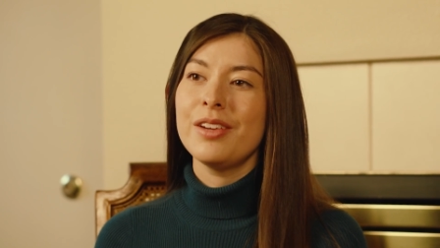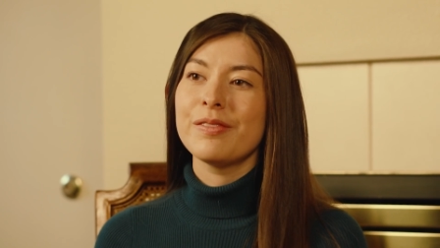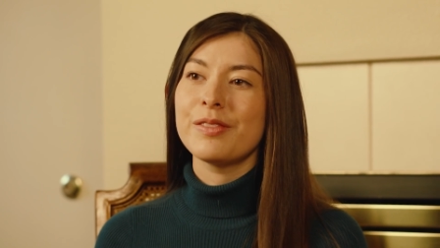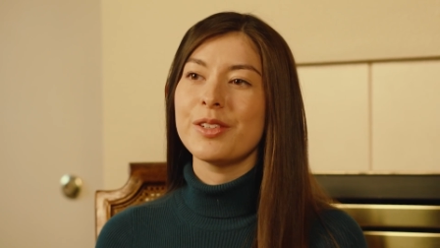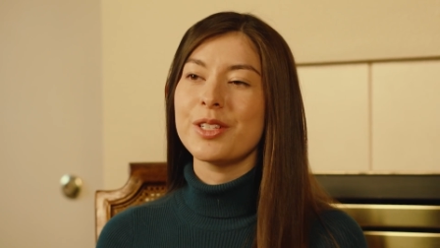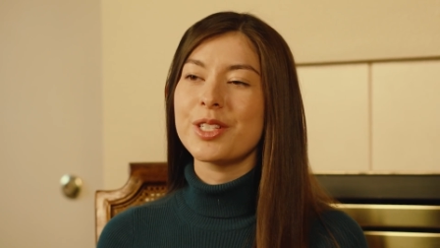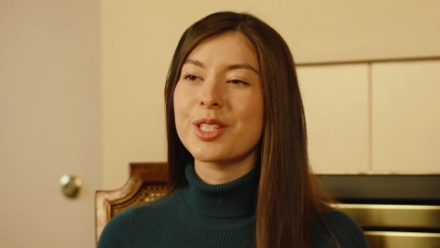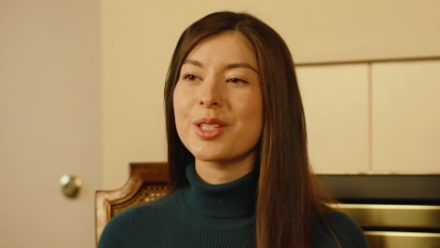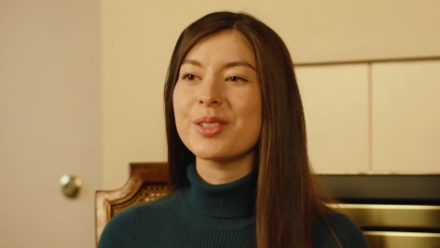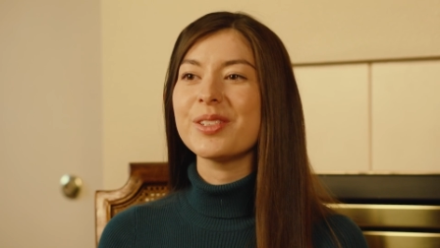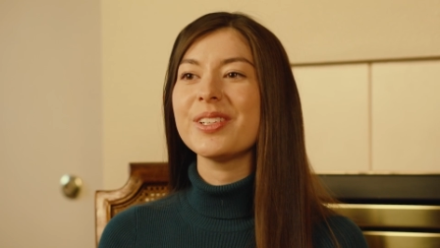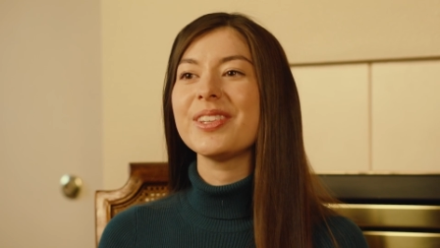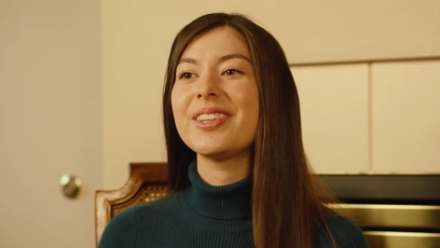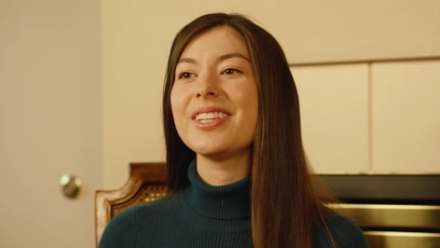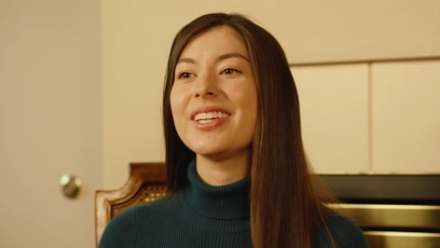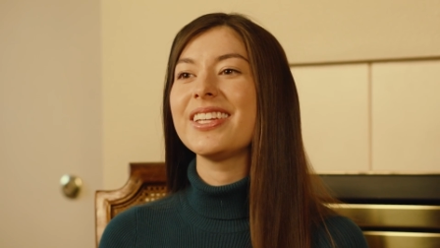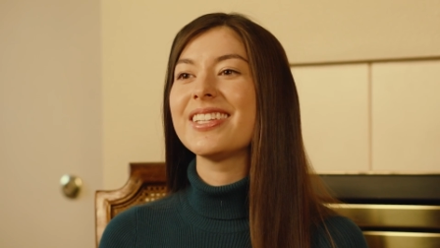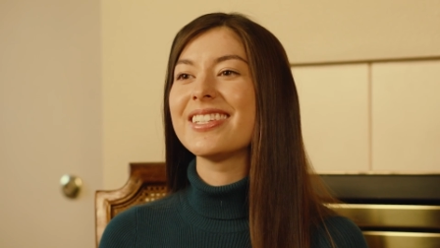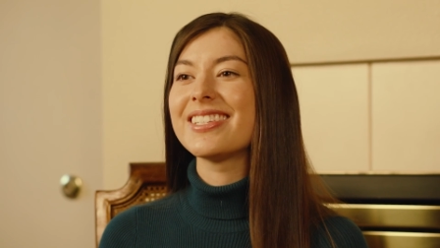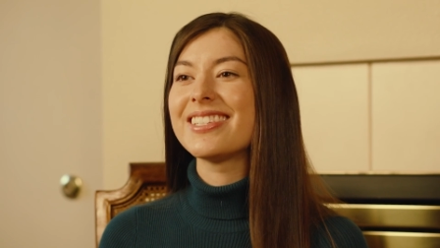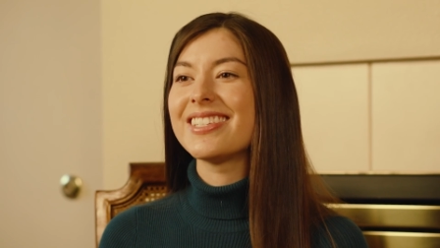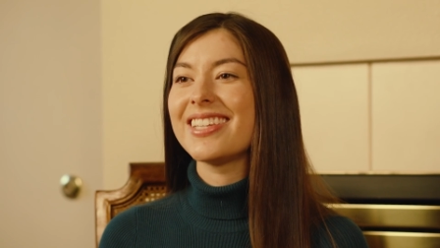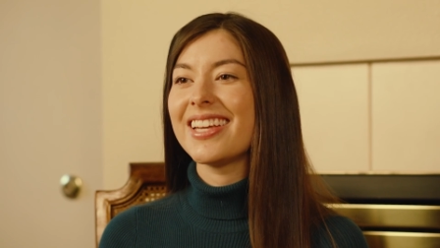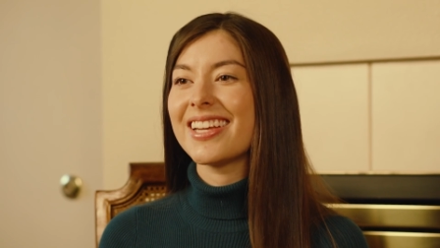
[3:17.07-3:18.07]
1
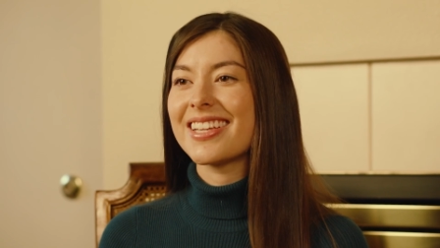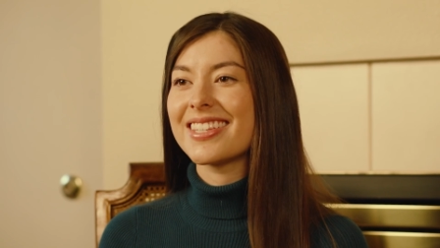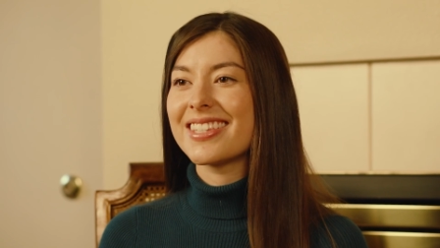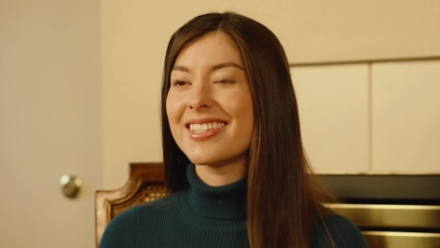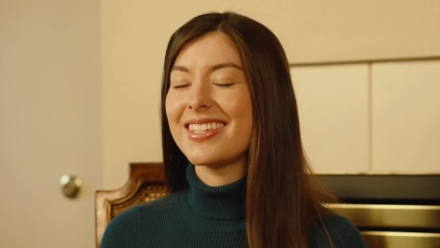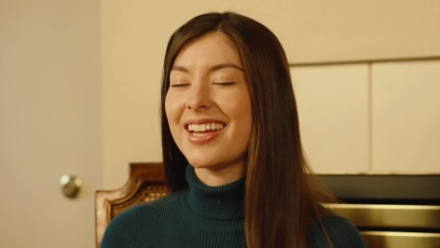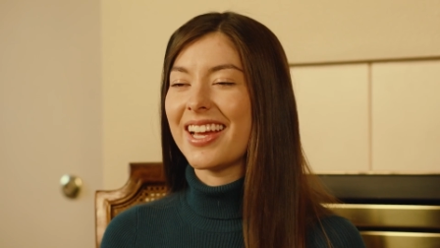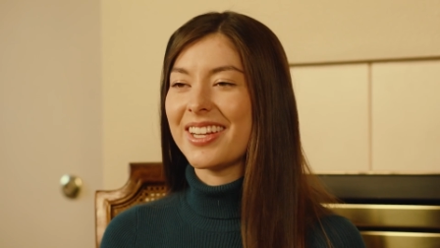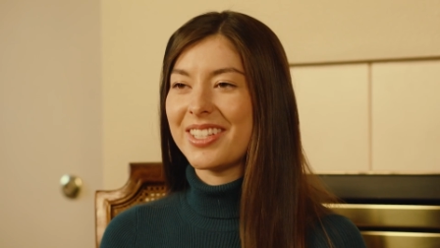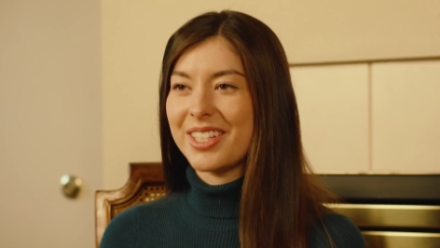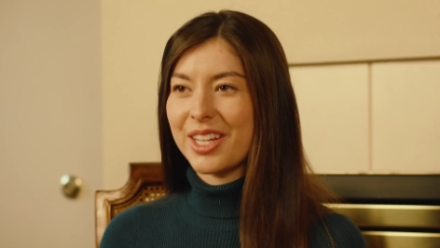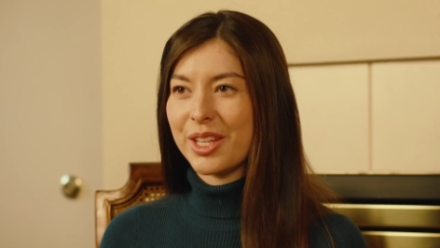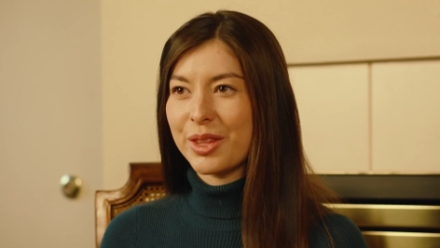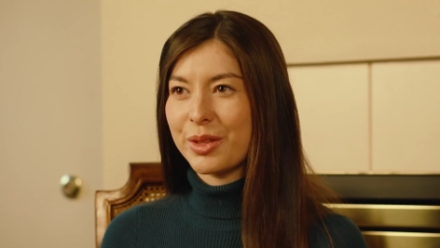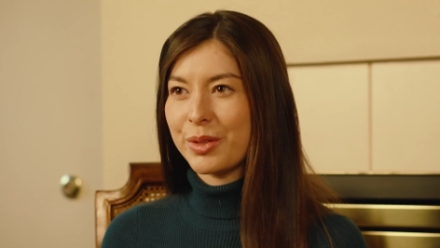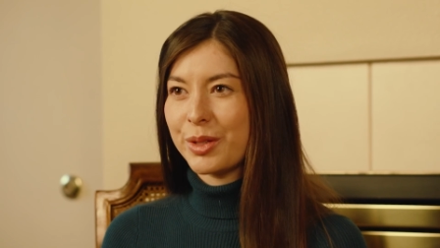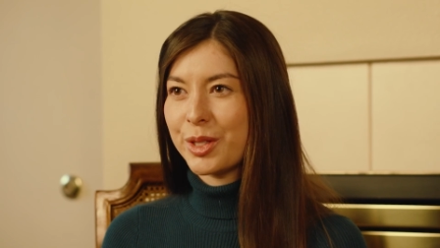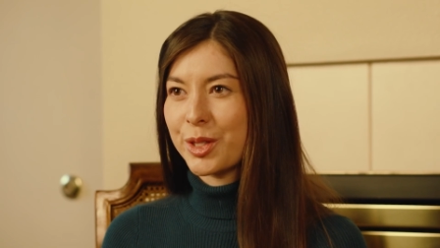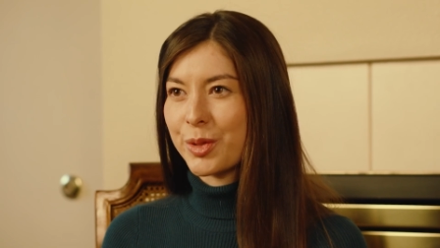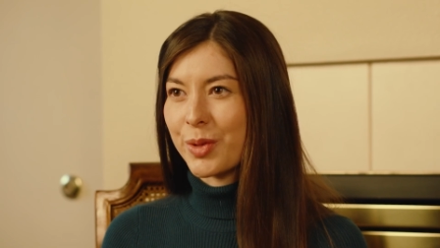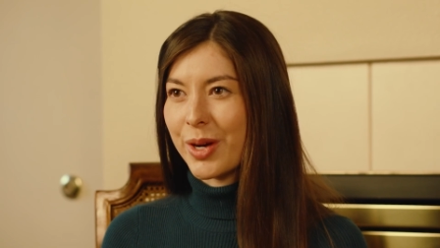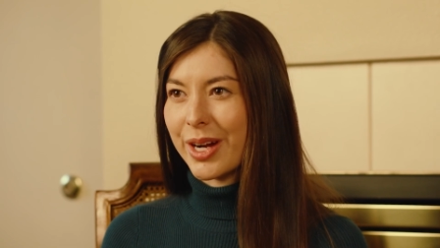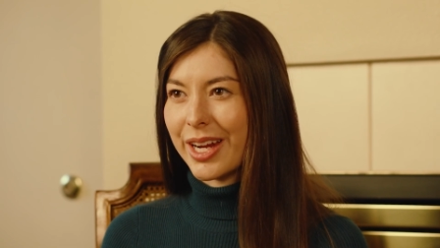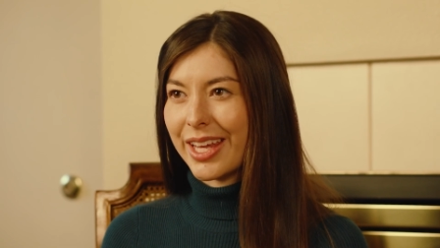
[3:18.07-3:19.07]
Corinthians
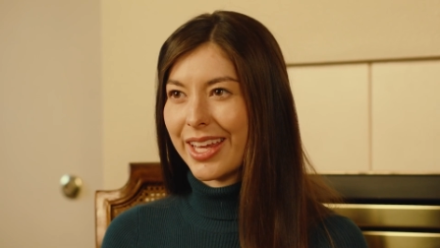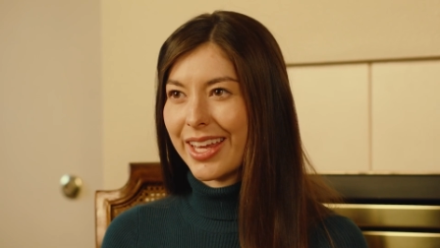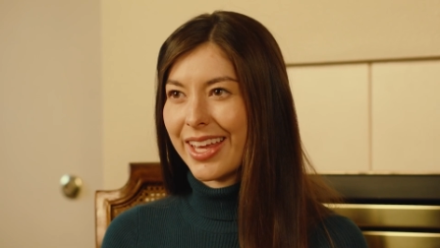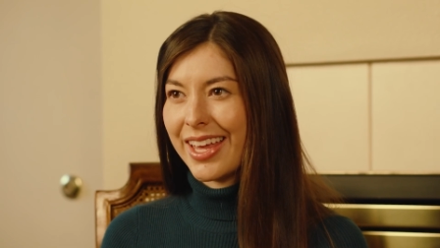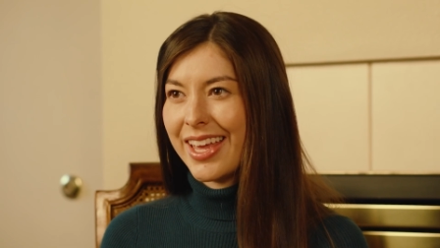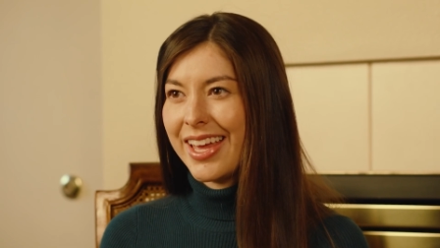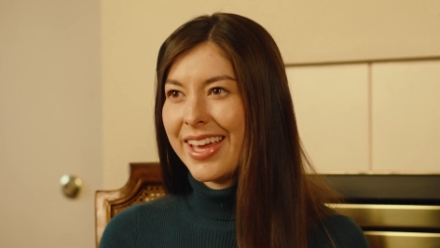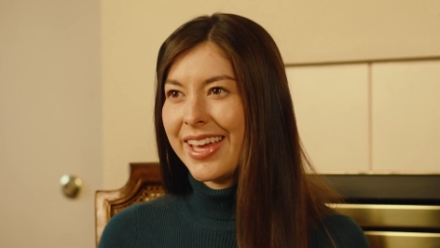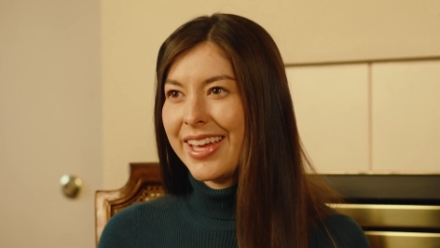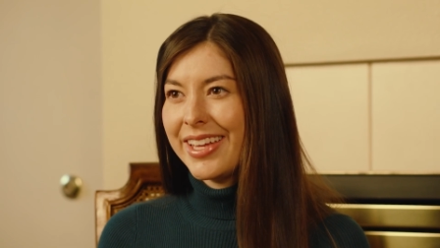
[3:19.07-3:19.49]
6:19-20